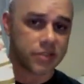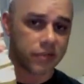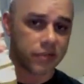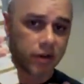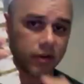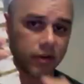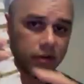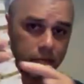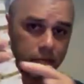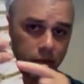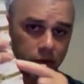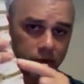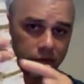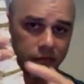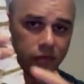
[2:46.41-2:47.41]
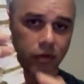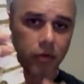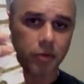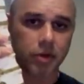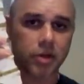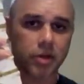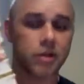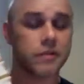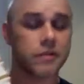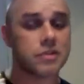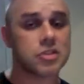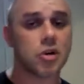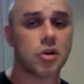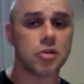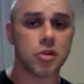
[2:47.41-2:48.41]
a very important forward curve. It's
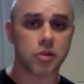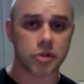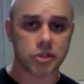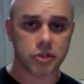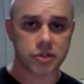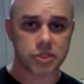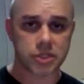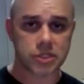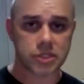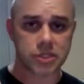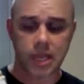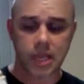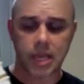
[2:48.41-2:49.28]
called lordosis.